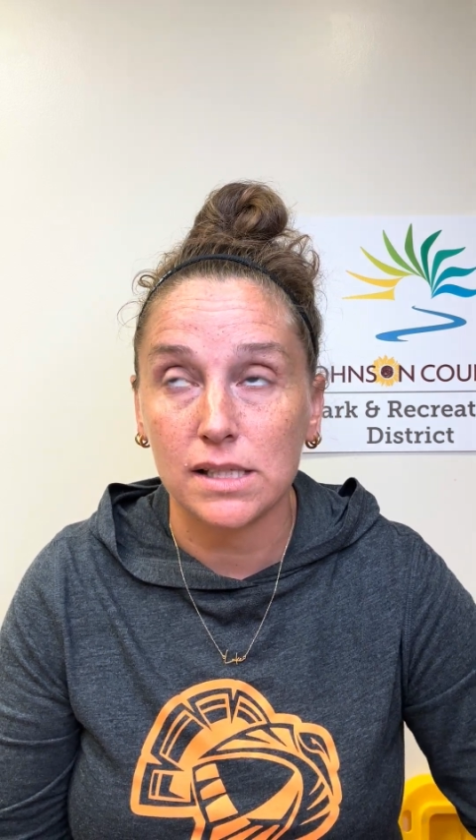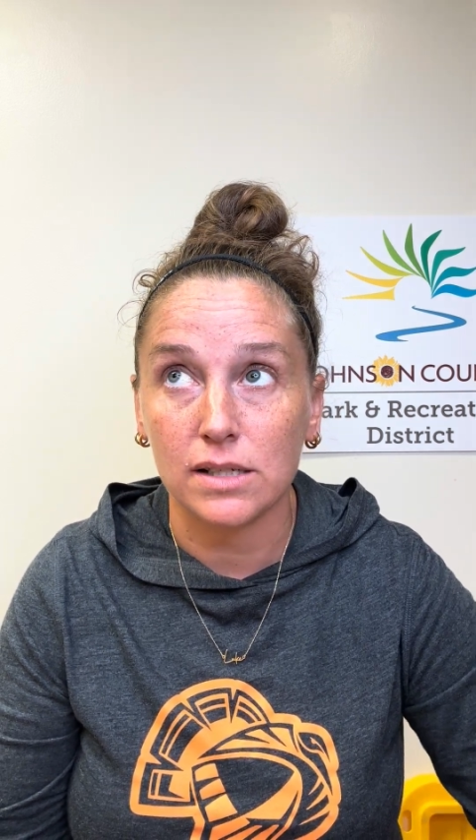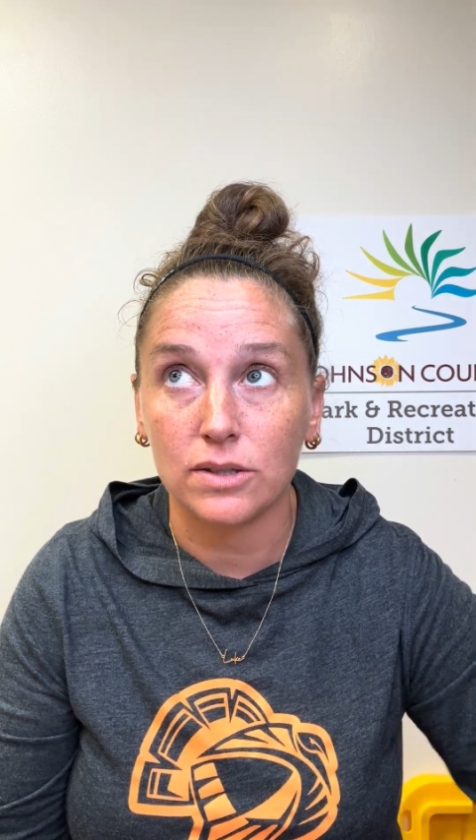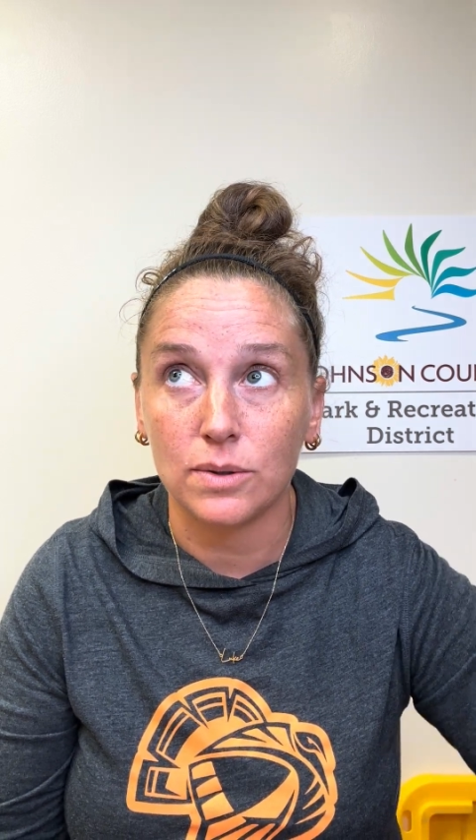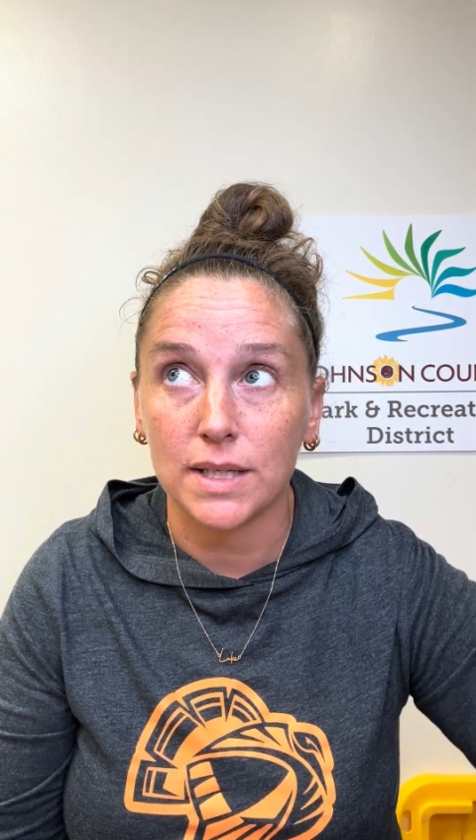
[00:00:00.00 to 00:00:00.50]

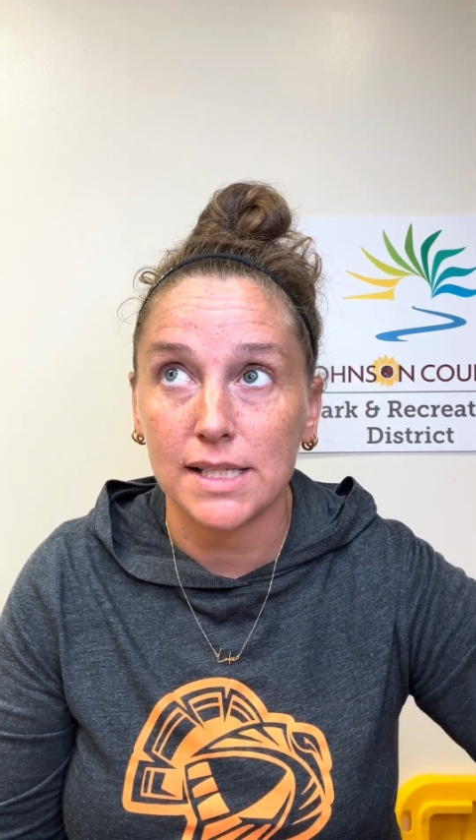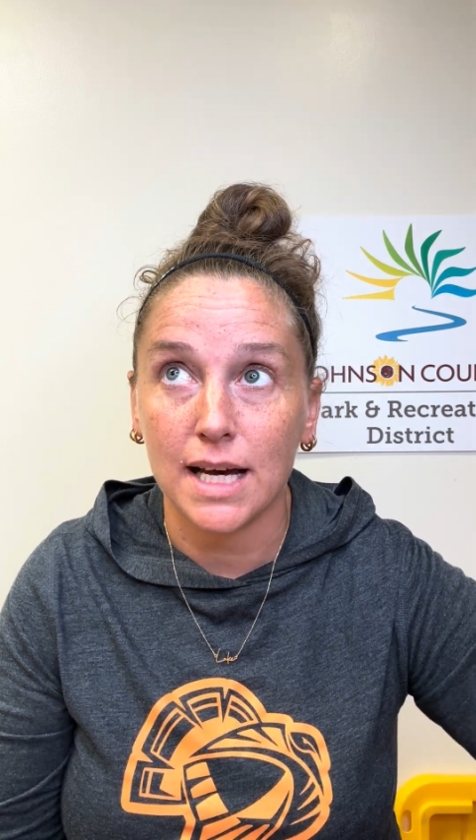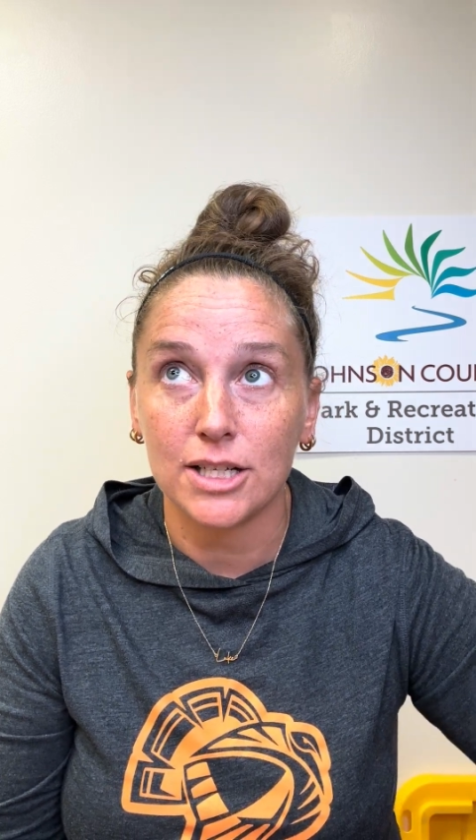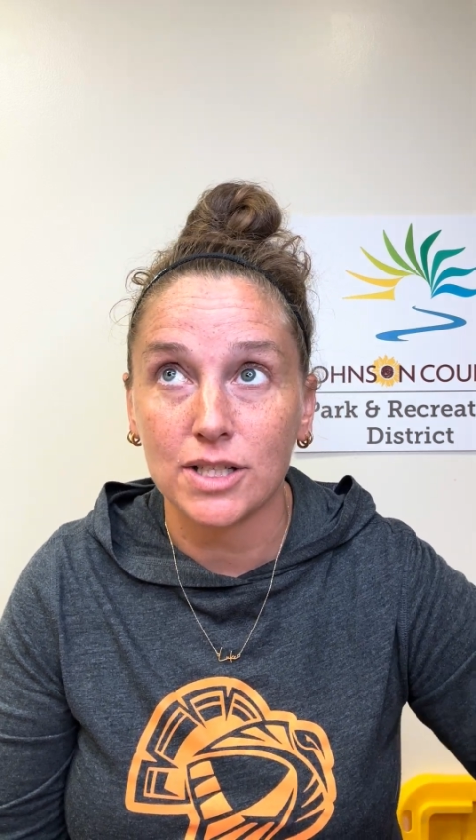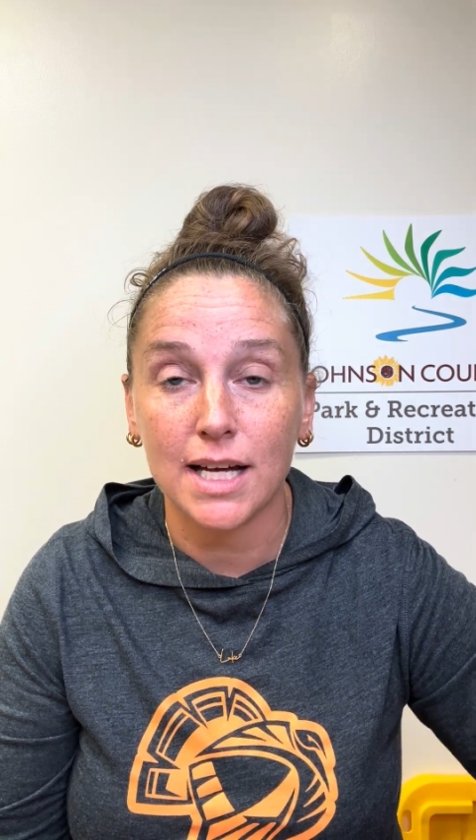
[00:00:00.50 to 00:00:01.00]
So what is
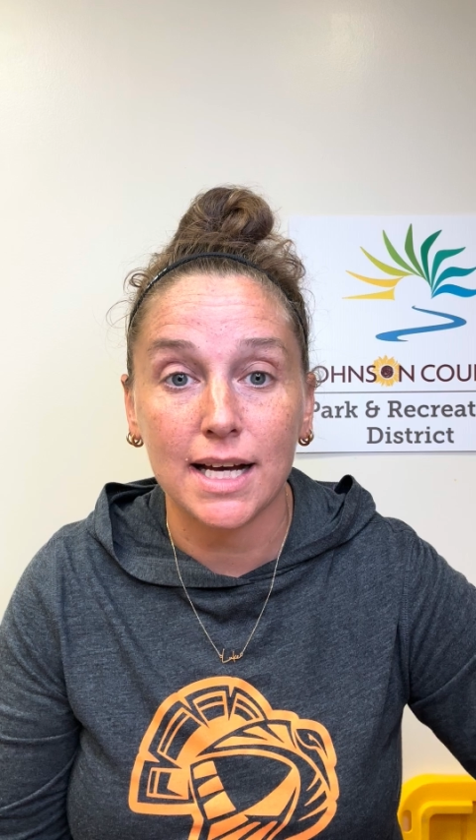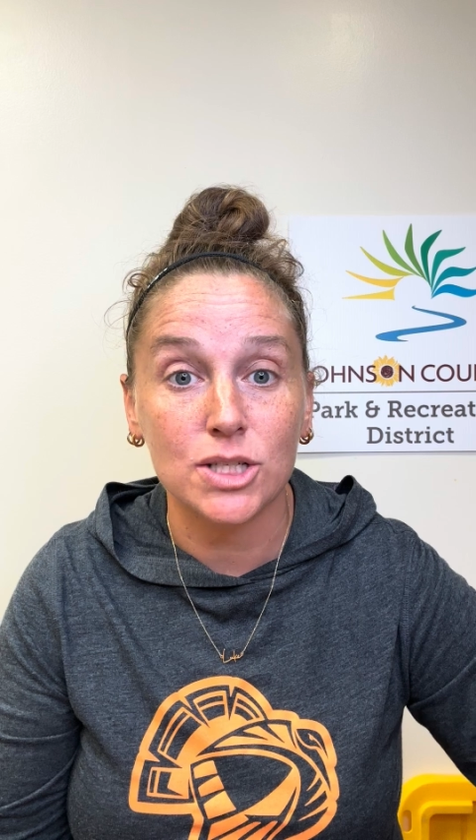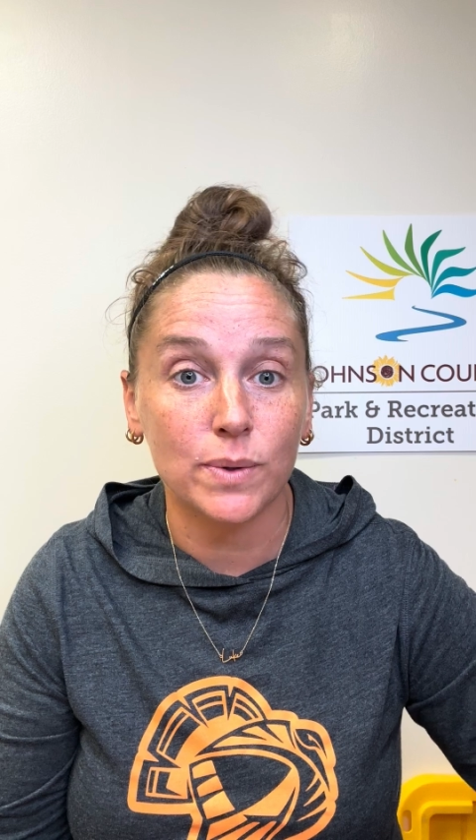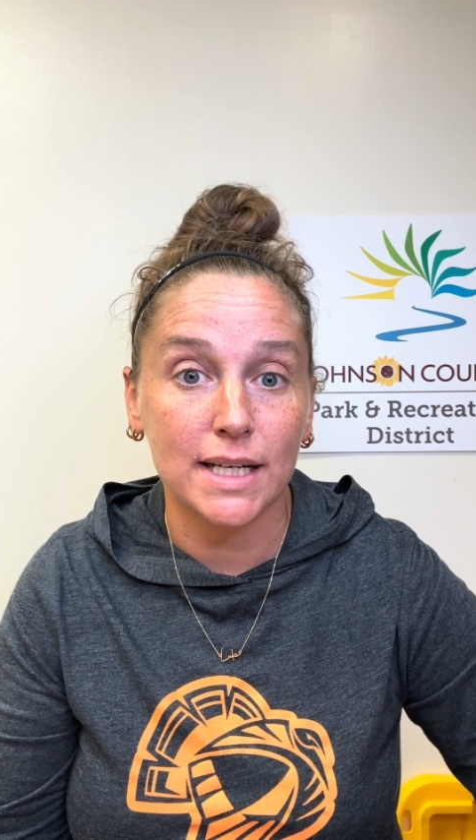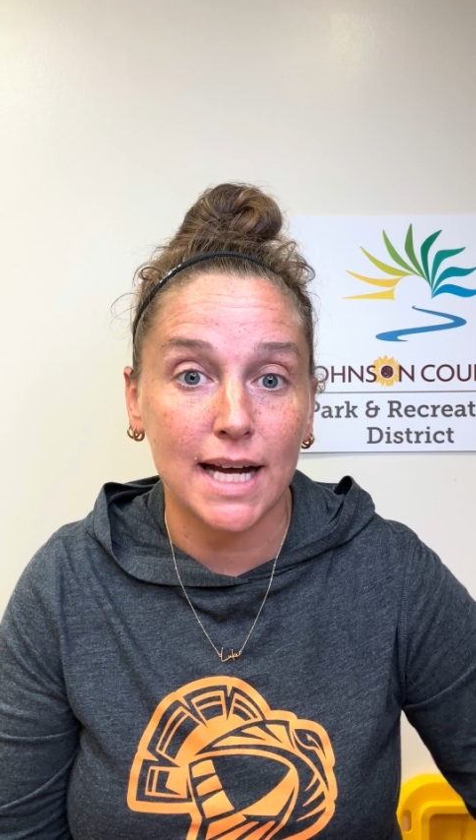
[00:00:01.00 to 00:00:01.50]
that, July
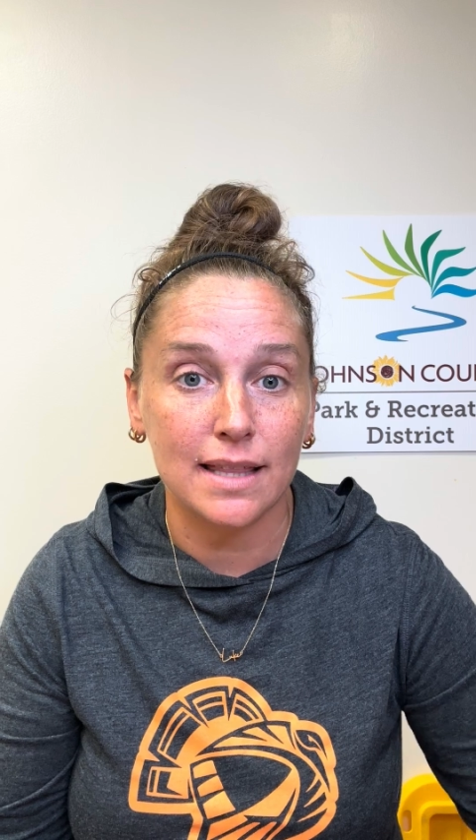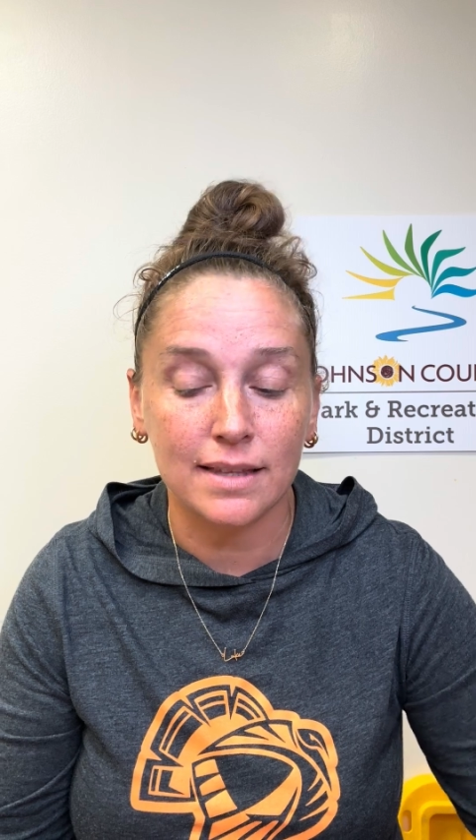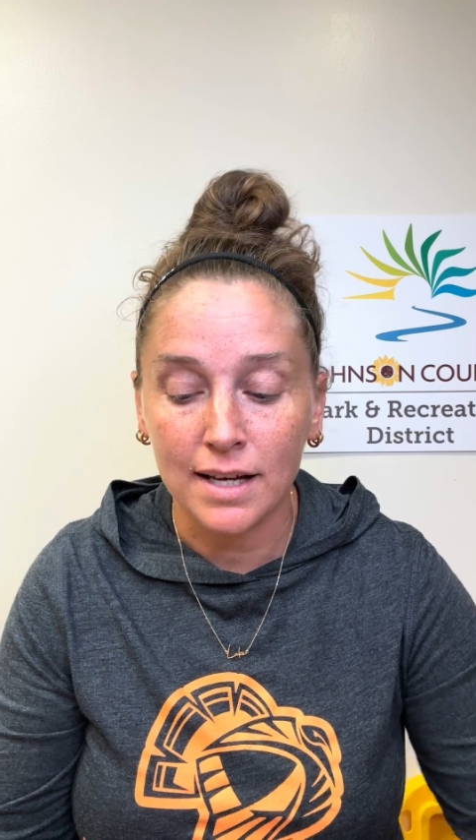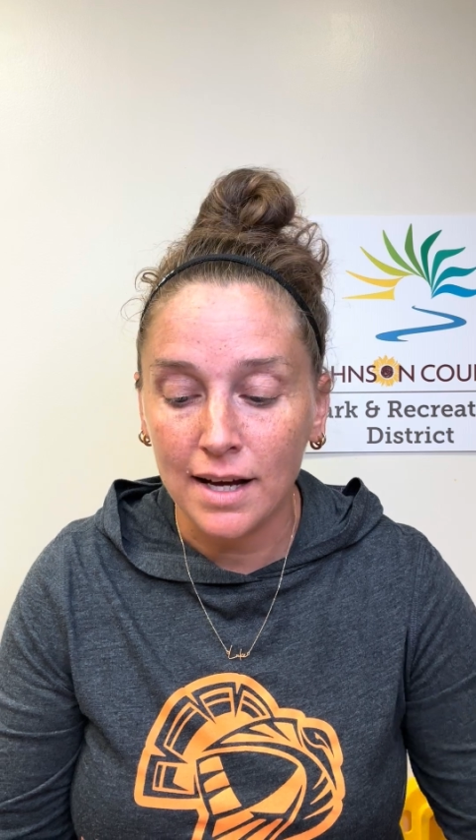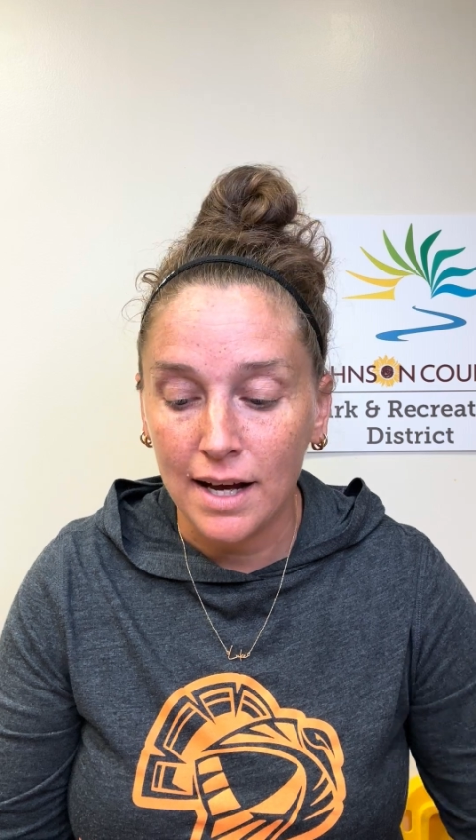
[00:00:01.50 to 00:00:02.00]

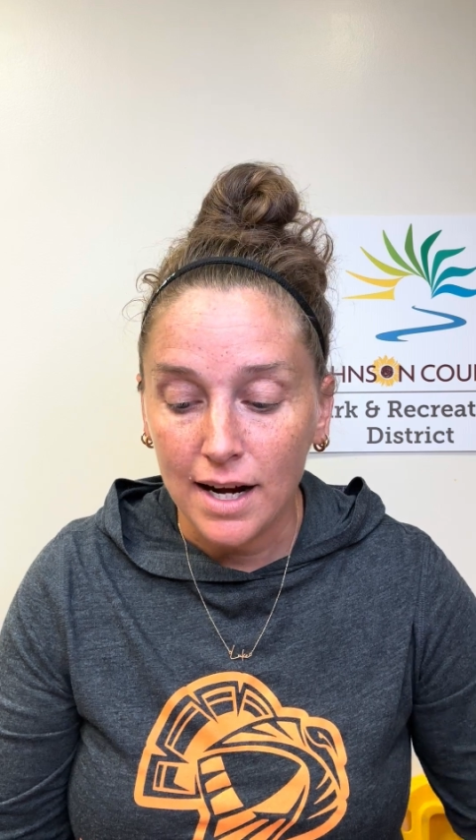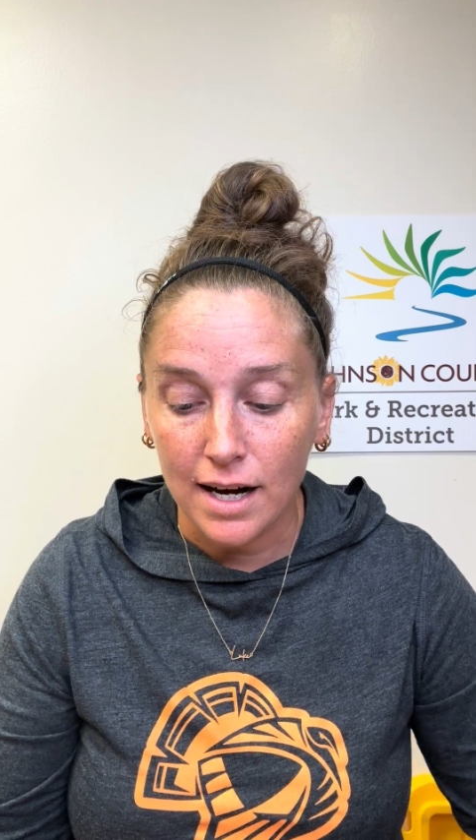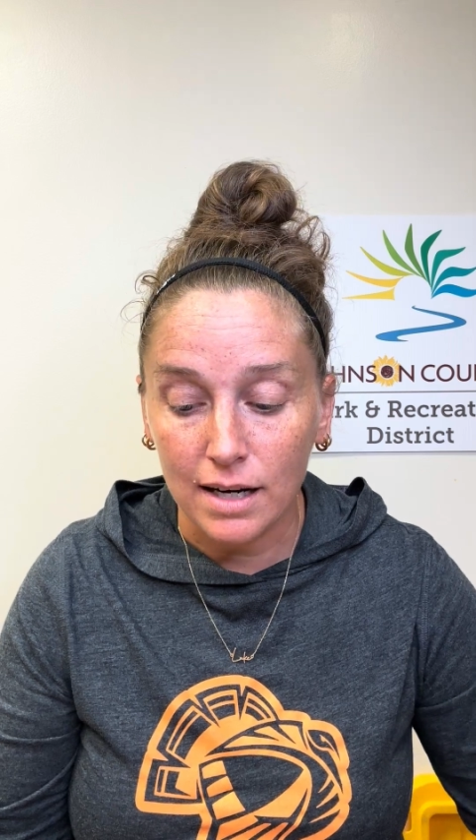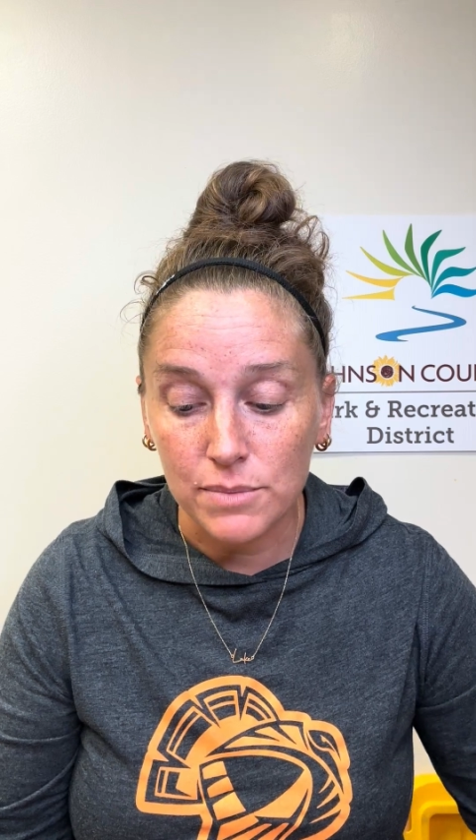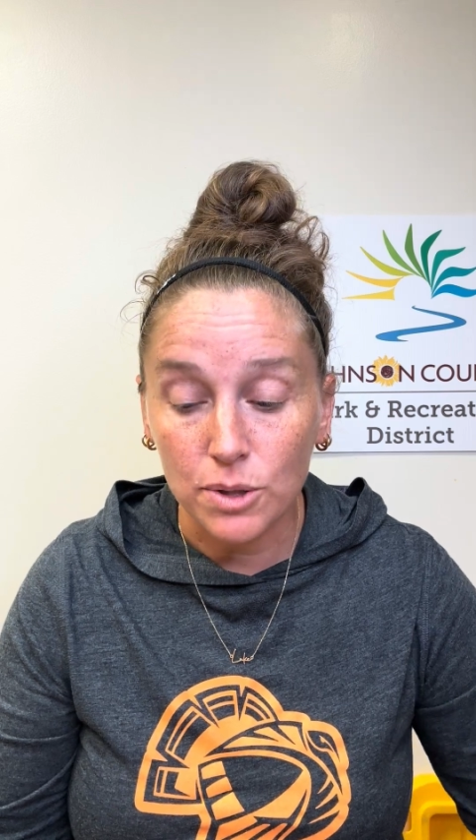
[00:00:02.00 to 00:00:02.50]
29th.